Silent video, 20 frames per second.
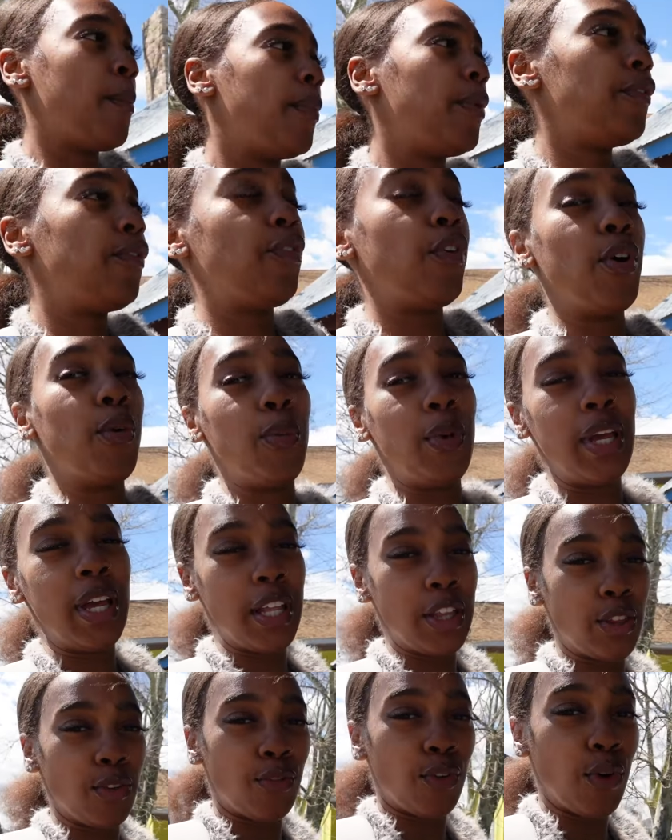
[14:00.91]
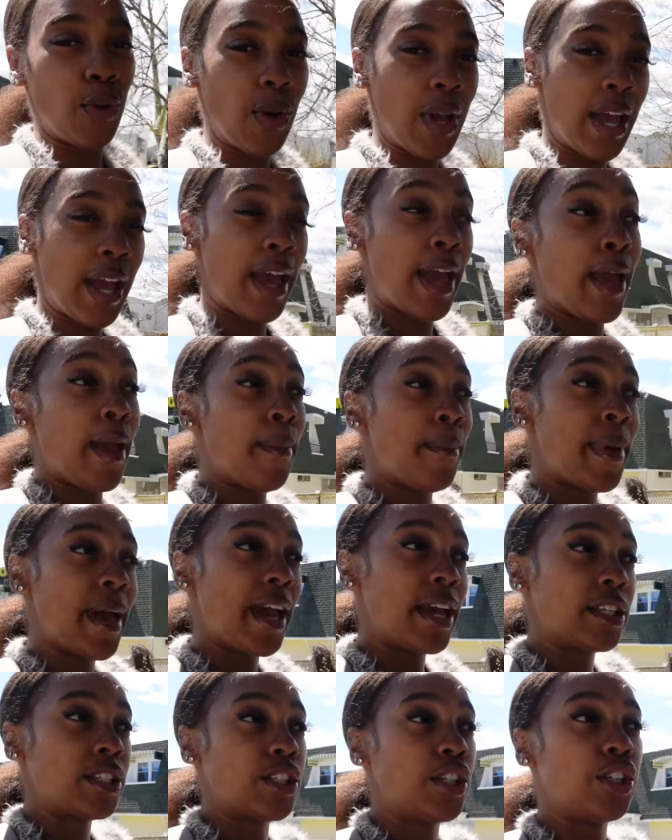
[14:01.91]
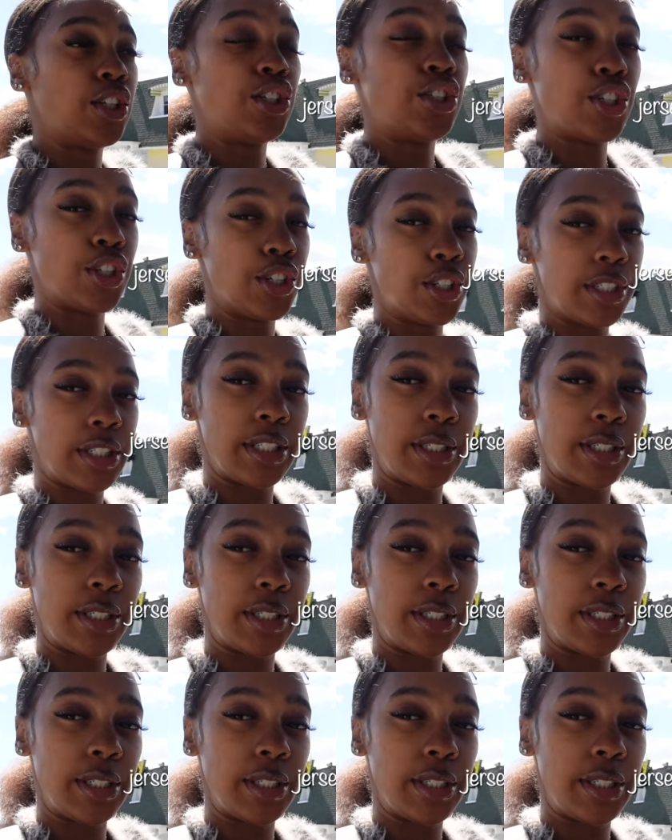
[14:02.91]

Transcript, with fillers: before we hit the road and head back to Jersey.